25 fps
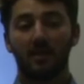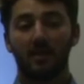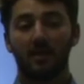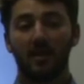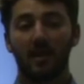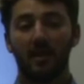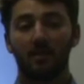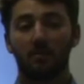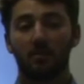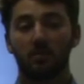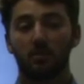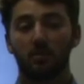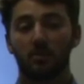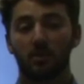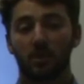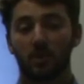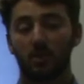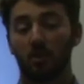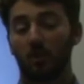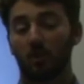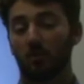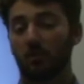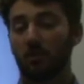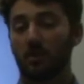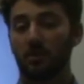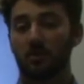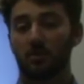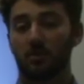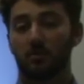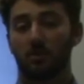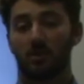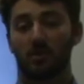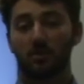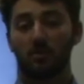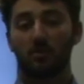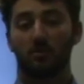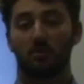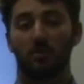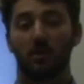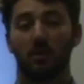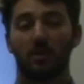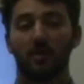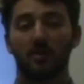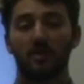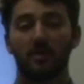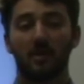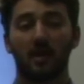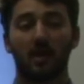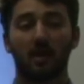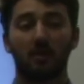enables anonymous
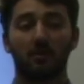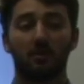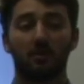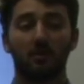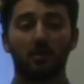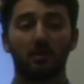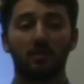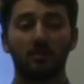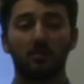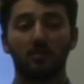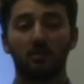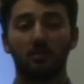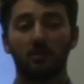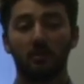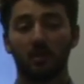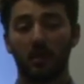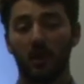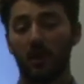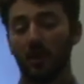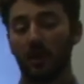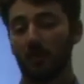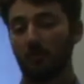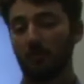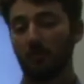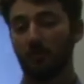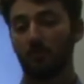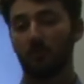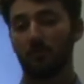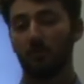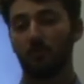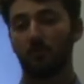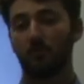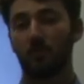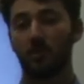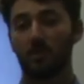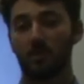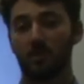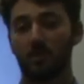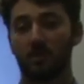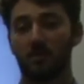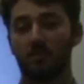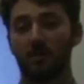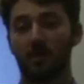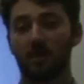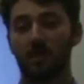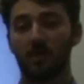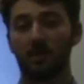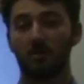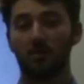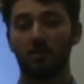whistleblowing to happen, which has
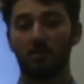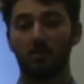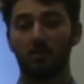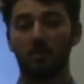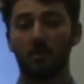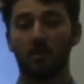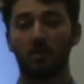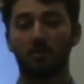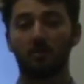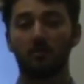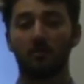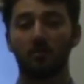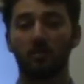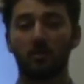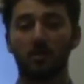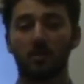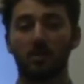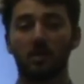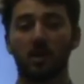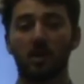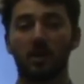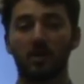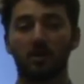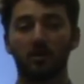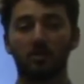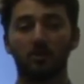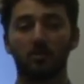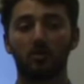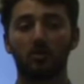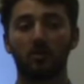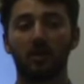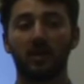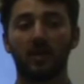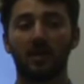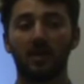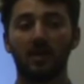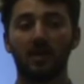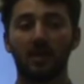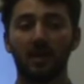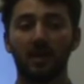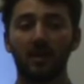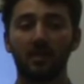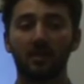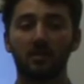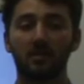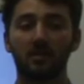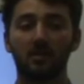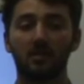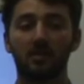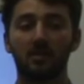been done for a site called
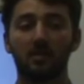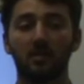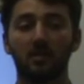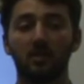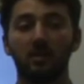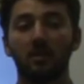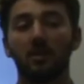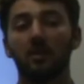WikiLeaks.